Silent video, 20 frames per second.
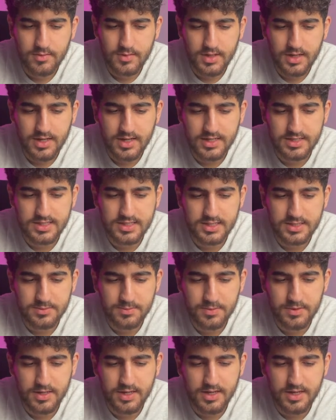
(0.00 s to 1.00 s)

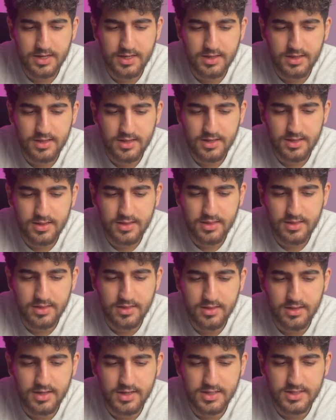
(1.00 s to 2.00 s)
Explain
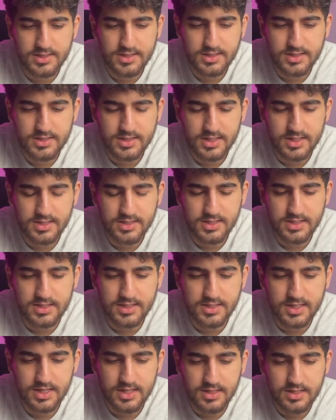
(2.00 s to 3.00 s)
this in
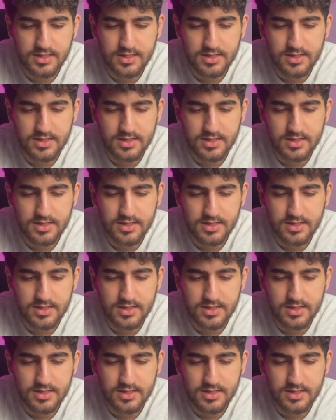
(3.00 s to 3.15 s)
detail.